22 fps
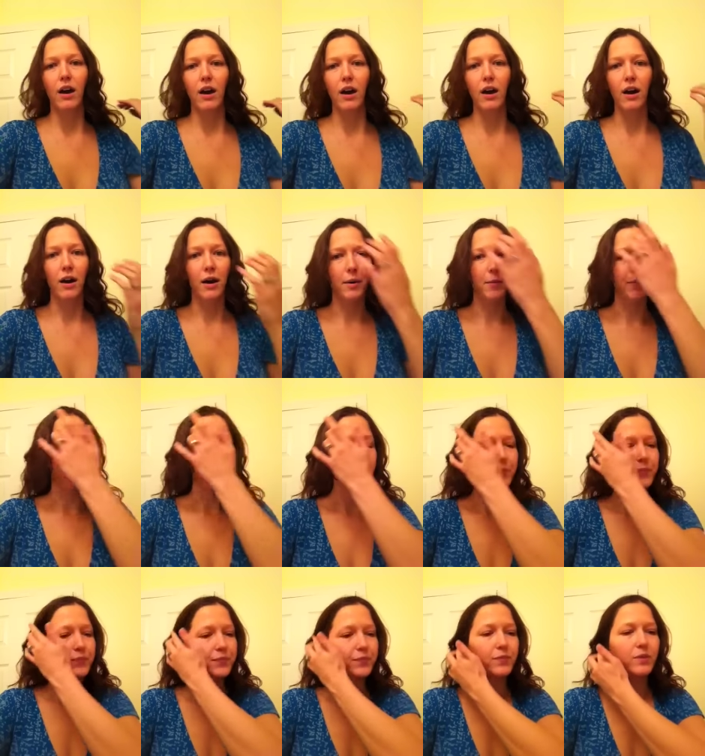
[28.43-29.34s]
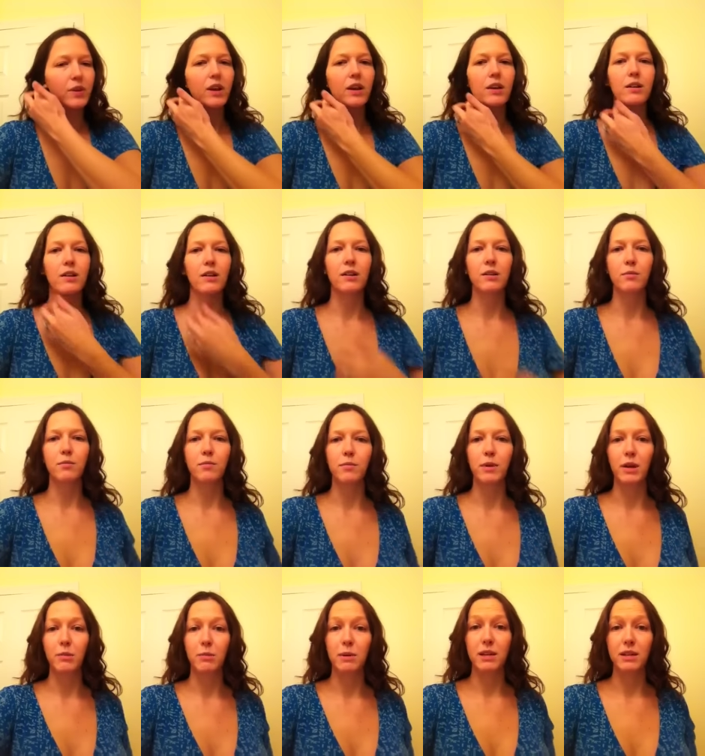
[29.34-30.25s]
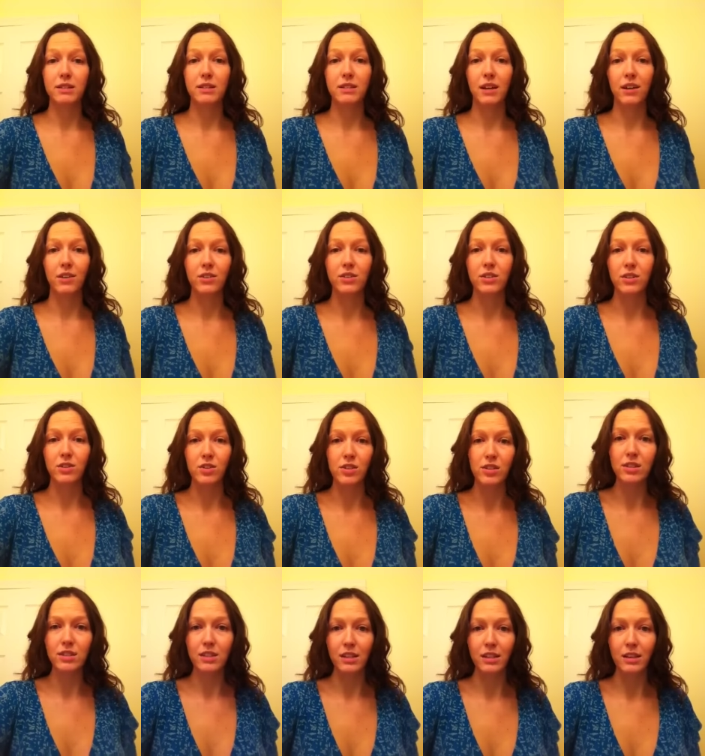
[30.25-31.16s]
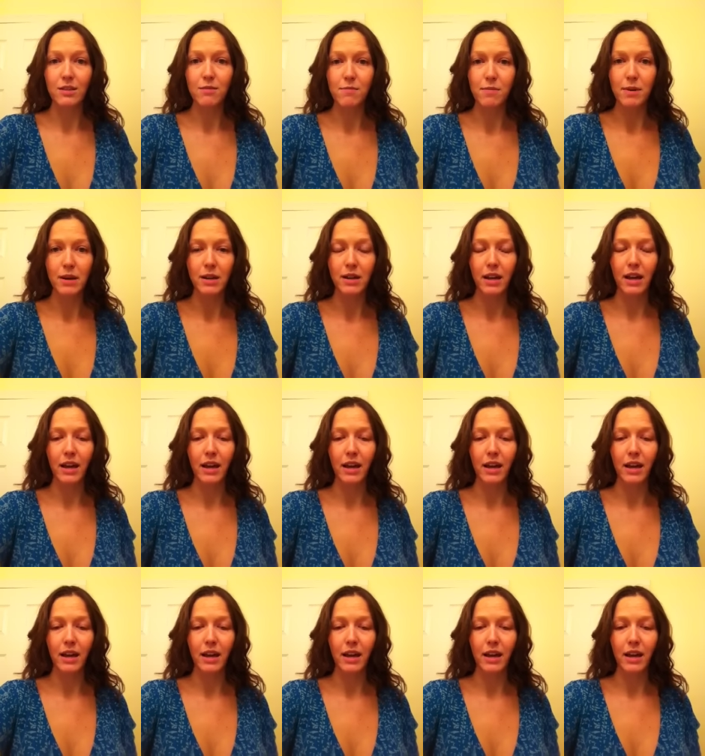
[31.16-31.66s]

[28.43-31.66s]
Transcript: Um, baby is downstairs asleep